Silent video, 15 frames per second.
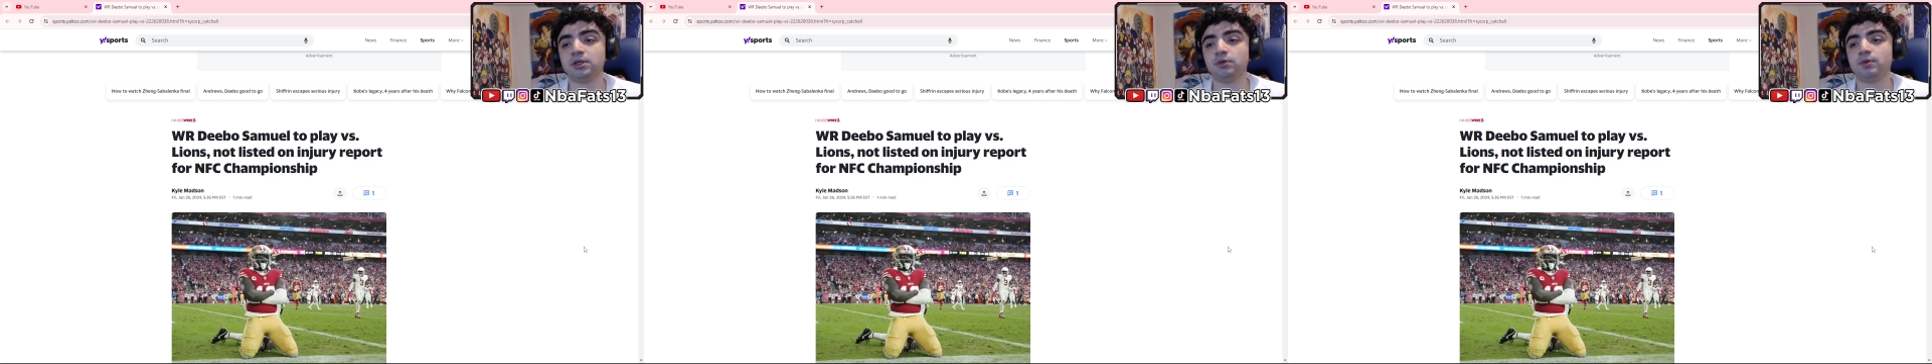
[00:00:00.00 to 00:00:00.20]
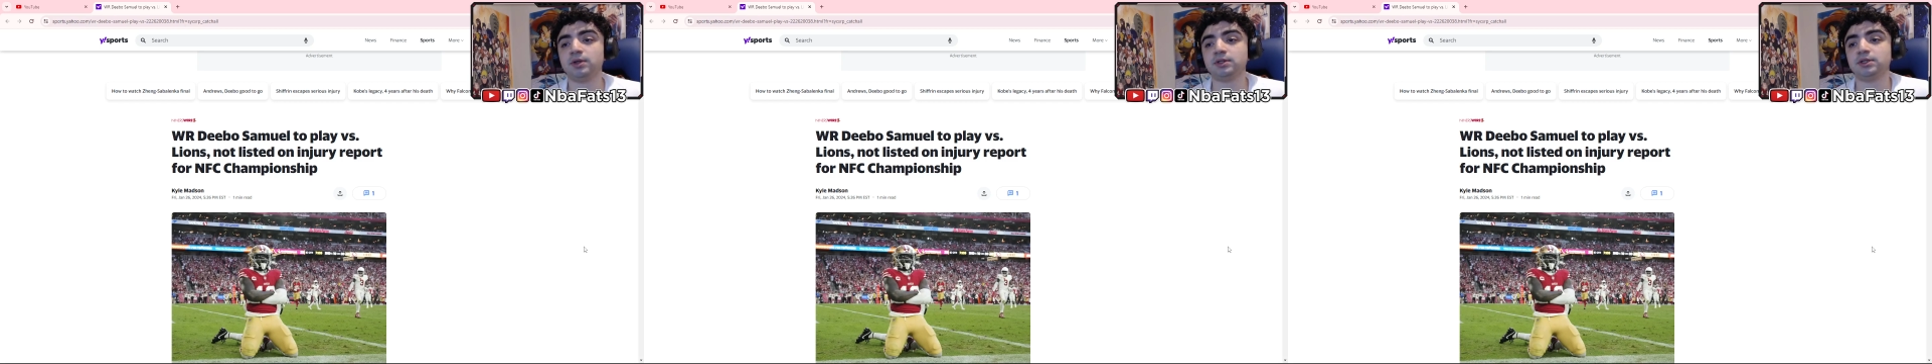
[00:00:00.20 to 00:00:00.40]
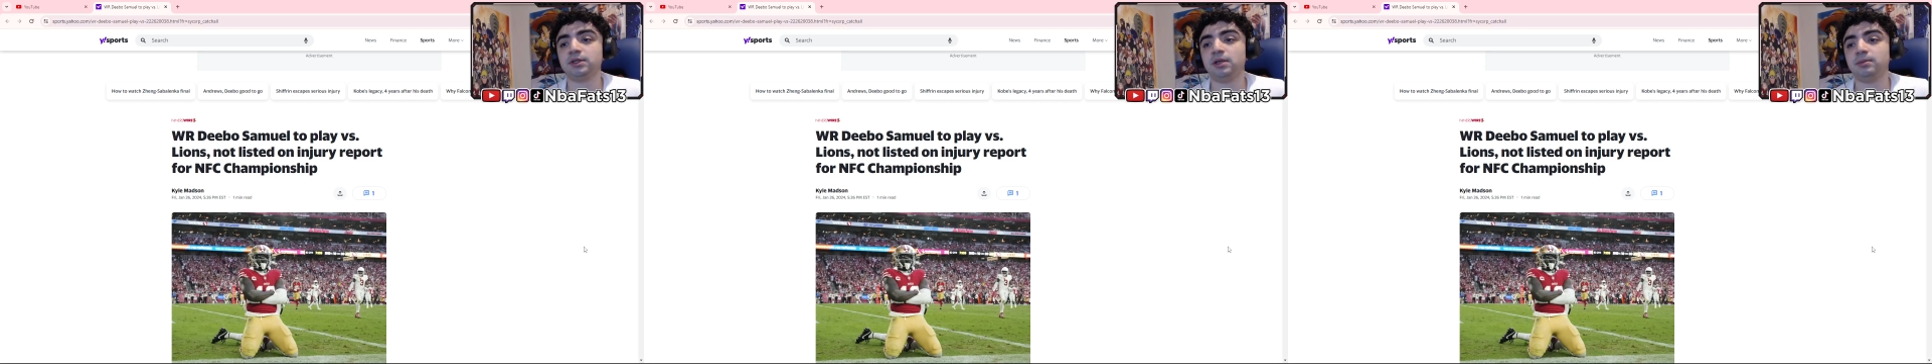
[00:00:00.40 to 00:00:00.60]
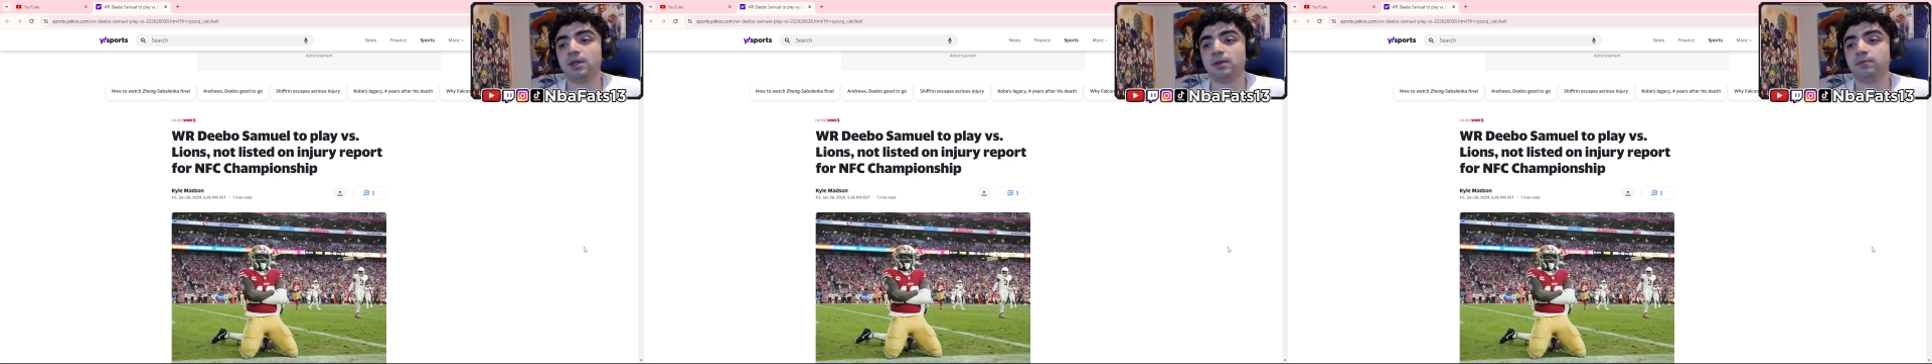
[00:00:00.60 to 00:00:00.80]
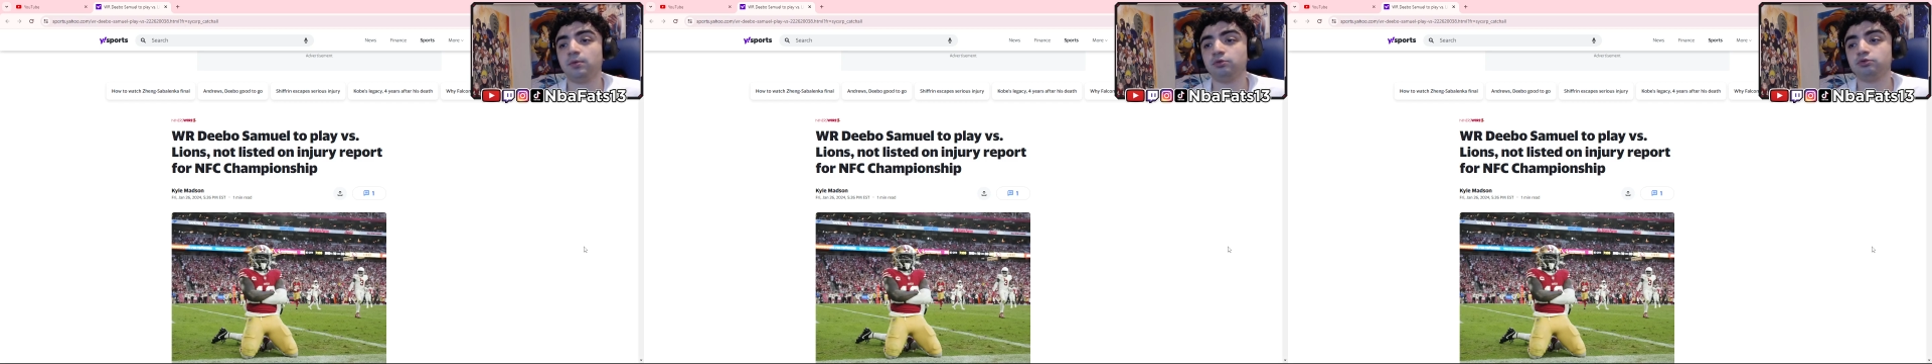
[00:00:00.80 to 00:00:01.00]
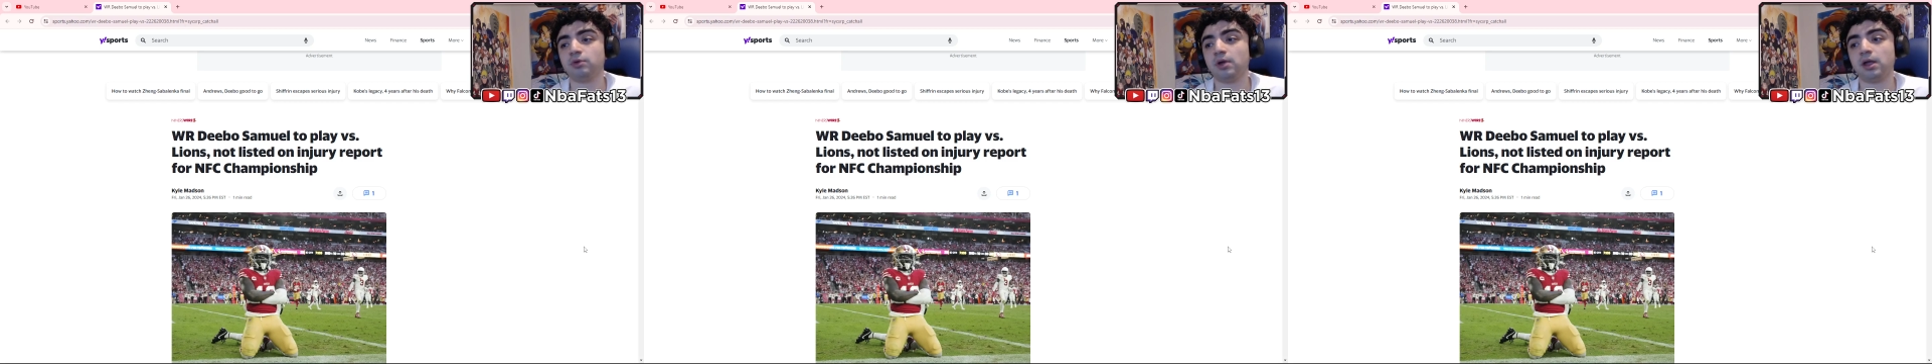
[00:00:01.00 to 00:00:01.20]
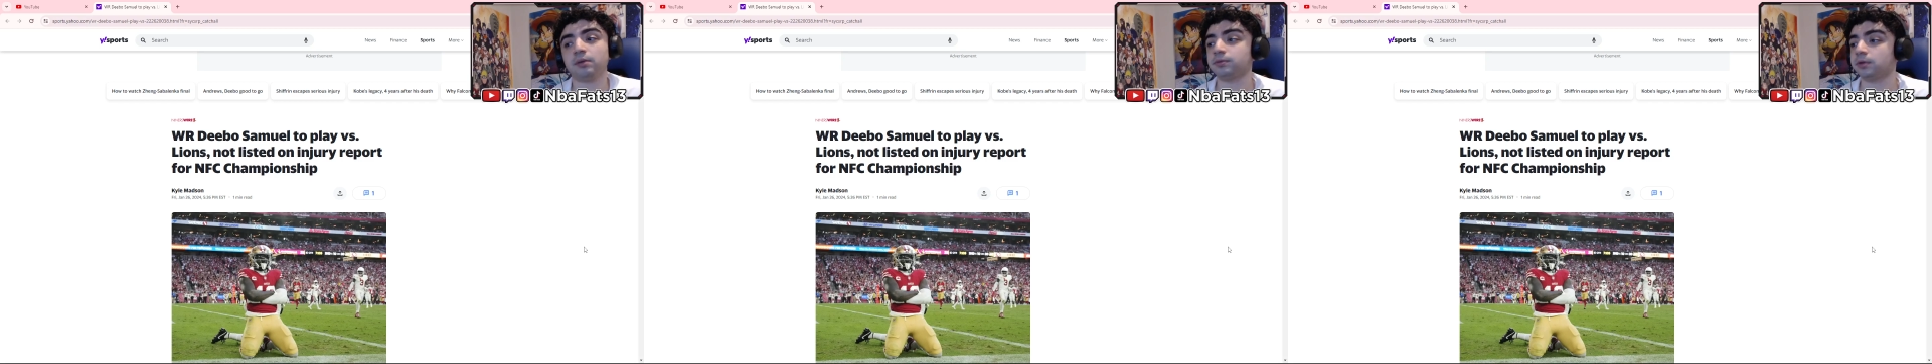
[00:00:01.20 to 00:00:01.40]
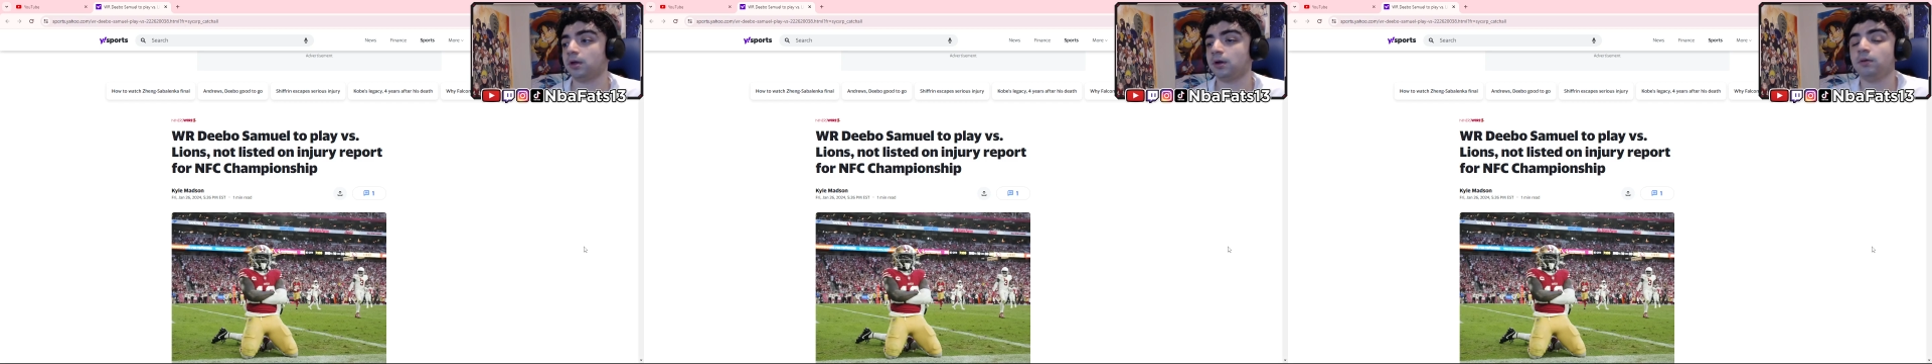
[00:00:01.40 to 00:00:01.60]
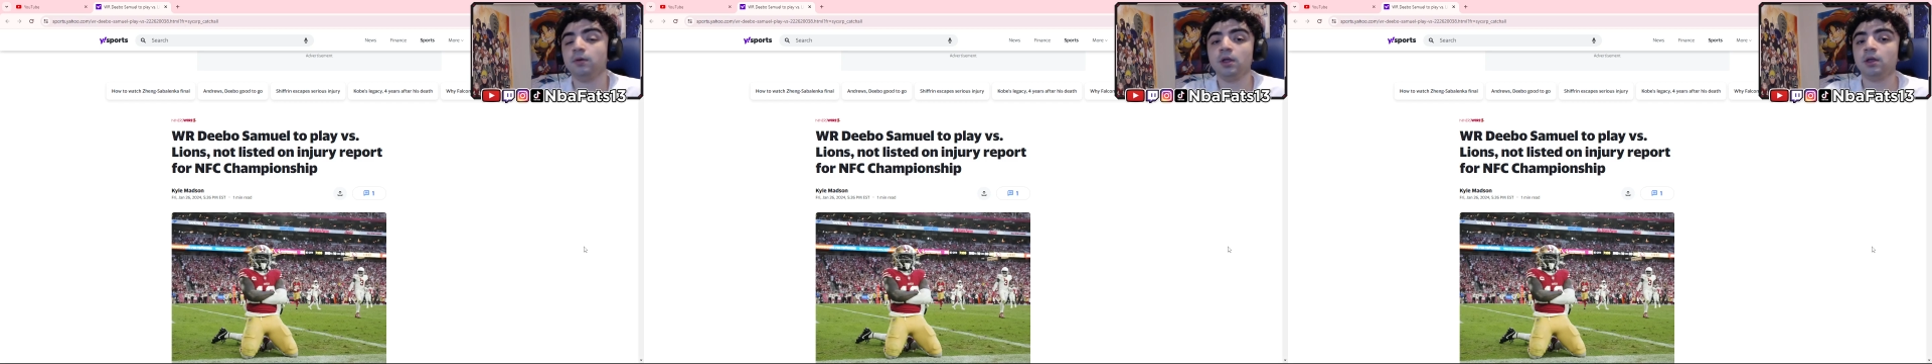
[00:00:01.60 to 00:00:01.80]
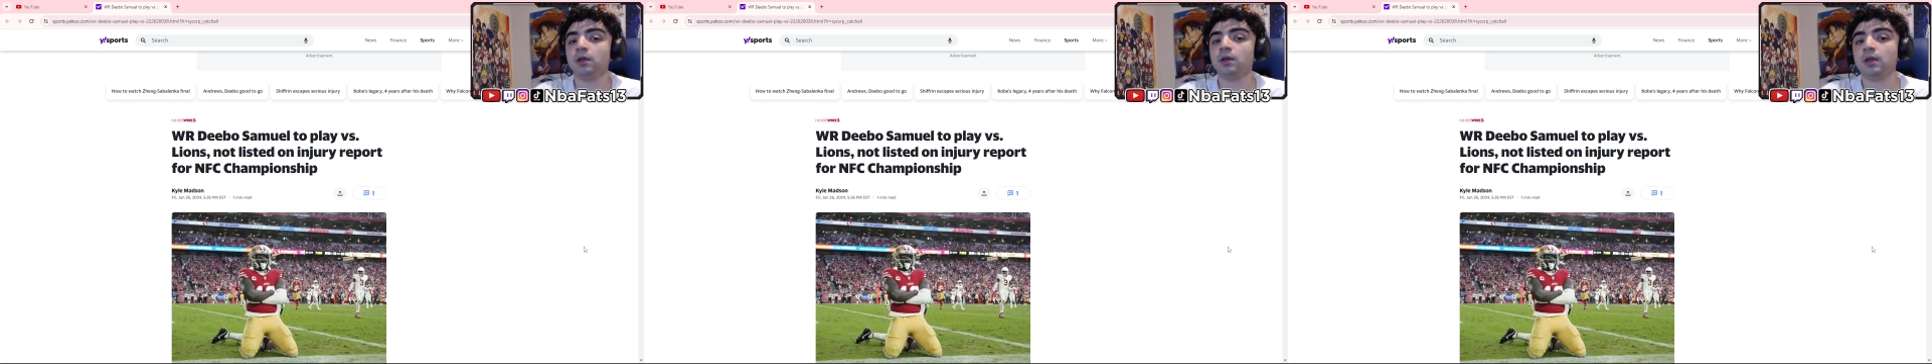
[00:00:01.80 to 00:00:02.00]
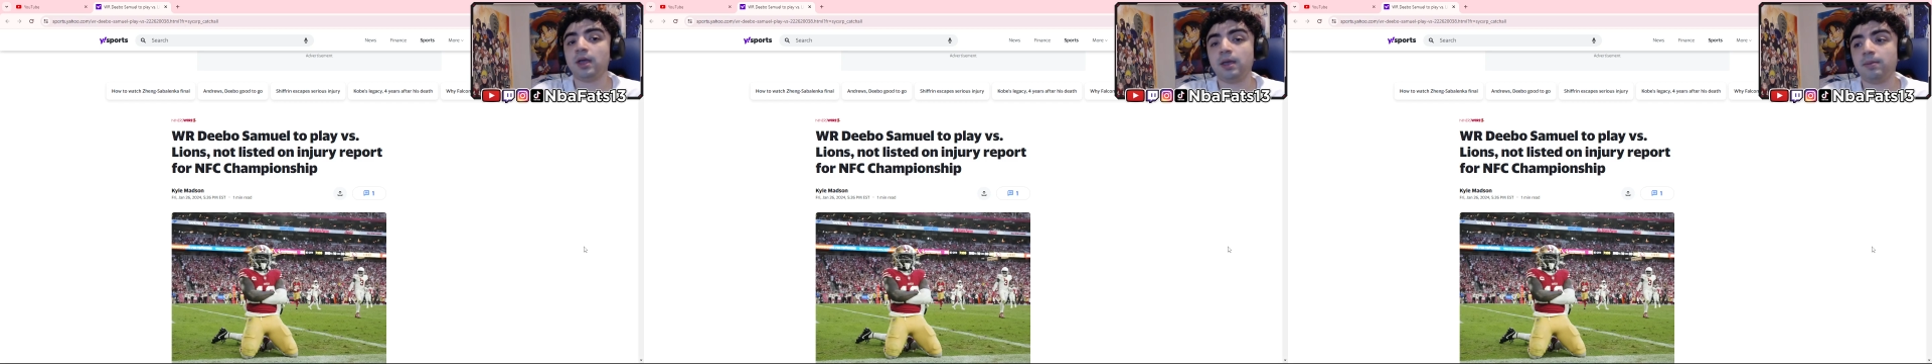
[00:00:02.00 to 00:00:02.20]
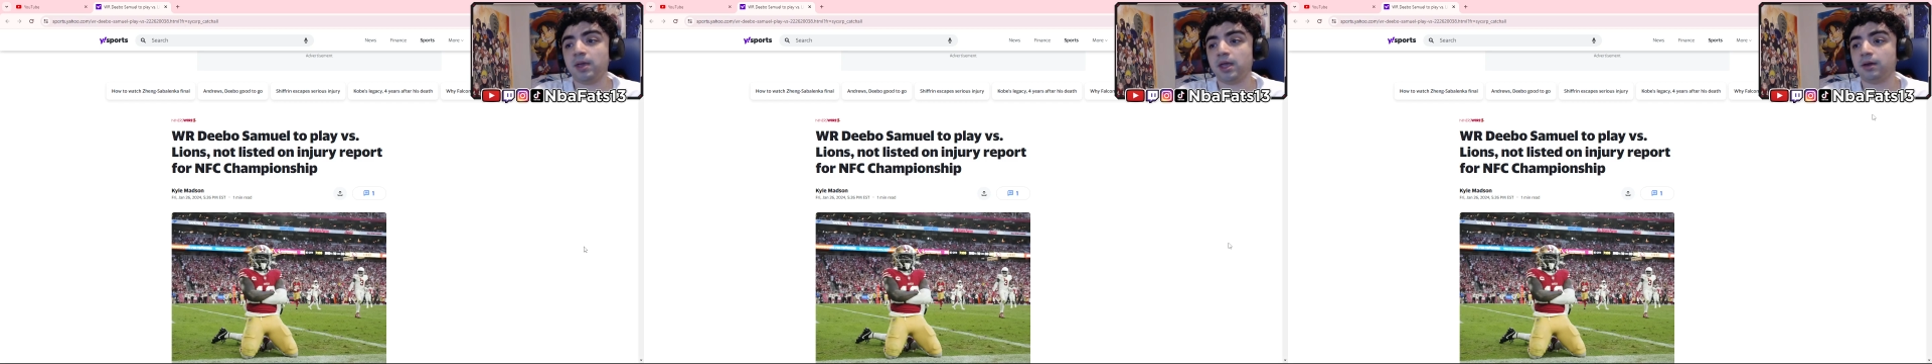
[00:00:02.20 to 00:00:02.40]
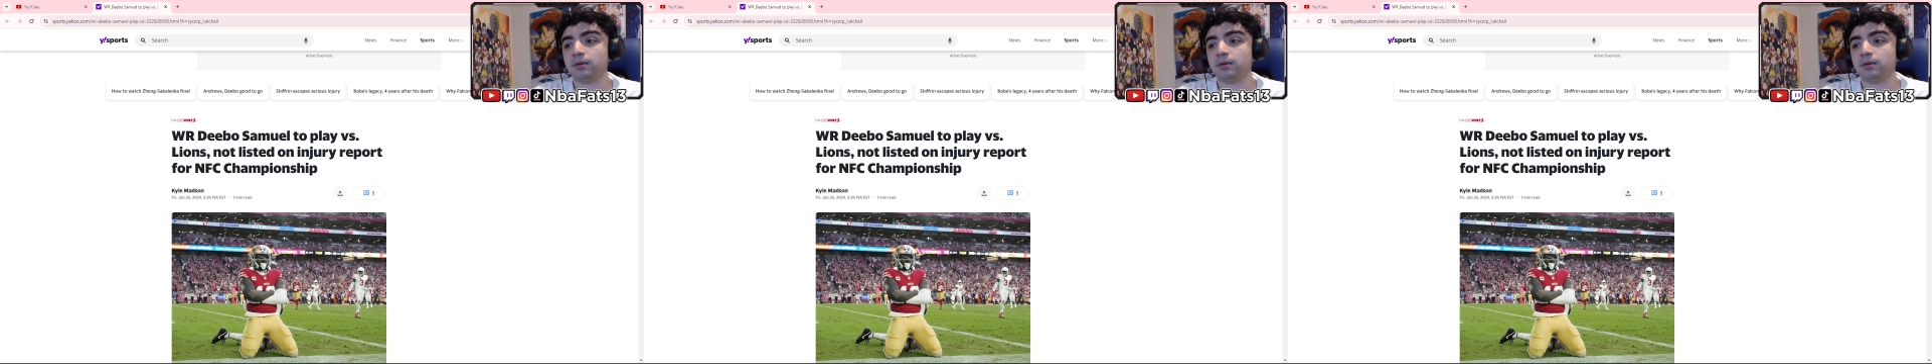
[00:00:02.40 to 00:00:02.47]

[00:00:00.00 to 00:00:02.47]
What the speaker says: You want to see the teams at full strength, so... Hey man,